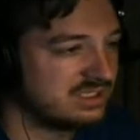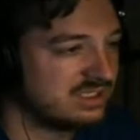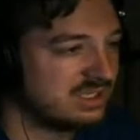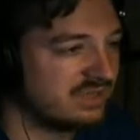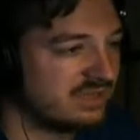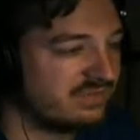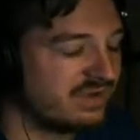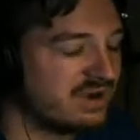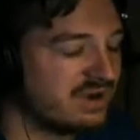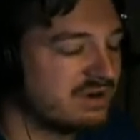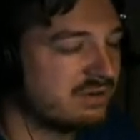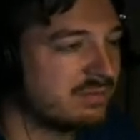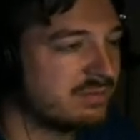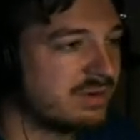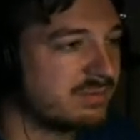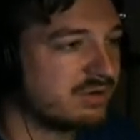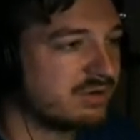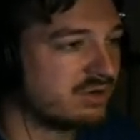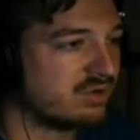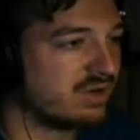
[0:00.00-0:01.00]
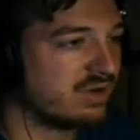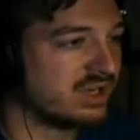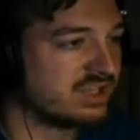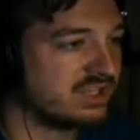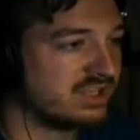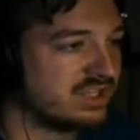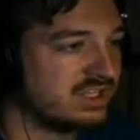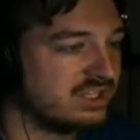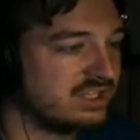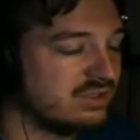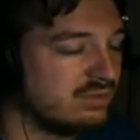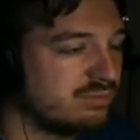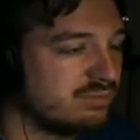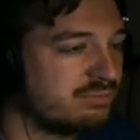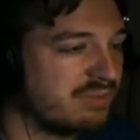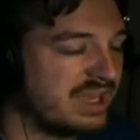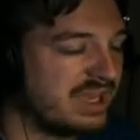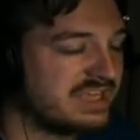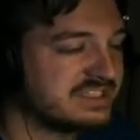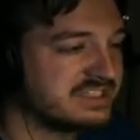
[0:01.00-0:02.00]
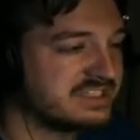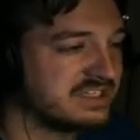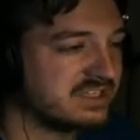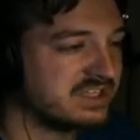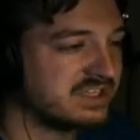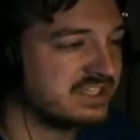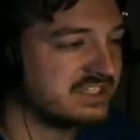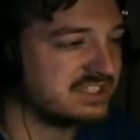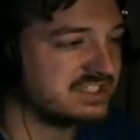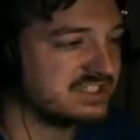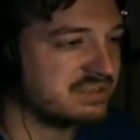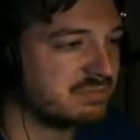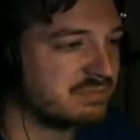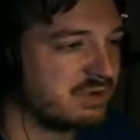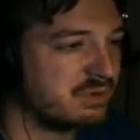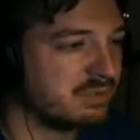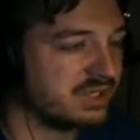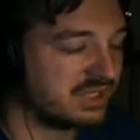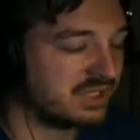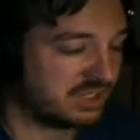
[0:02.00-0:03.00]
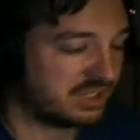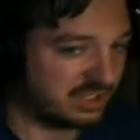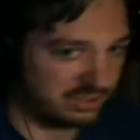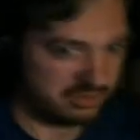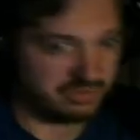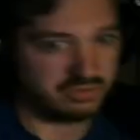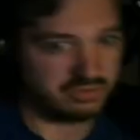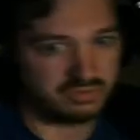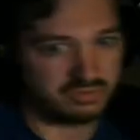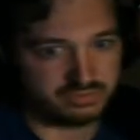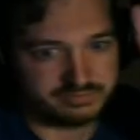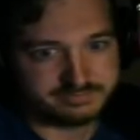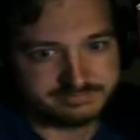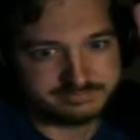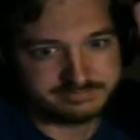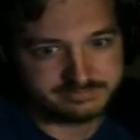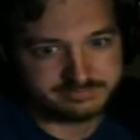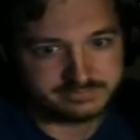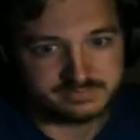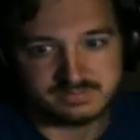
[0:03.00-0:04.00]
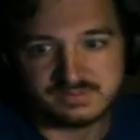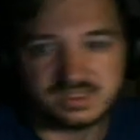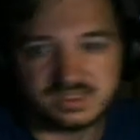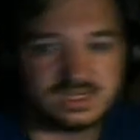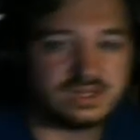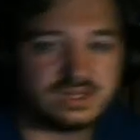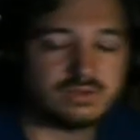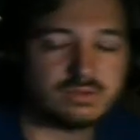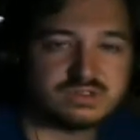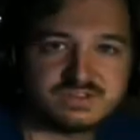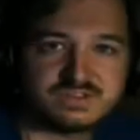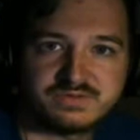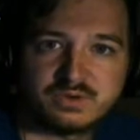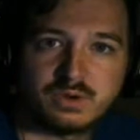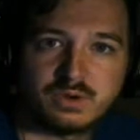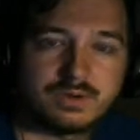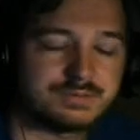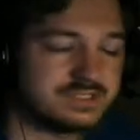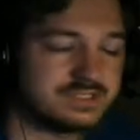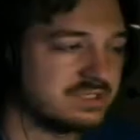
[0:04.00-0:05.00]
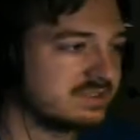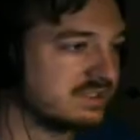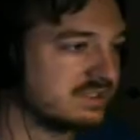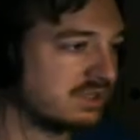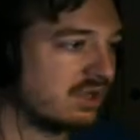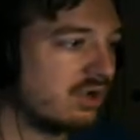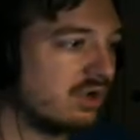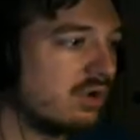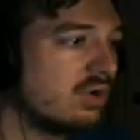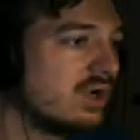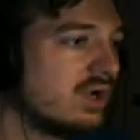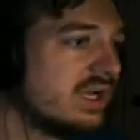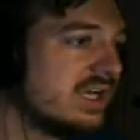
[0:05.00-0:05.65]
if I remember correctly, you basically just a moment ago, in other words, a few episodes ago,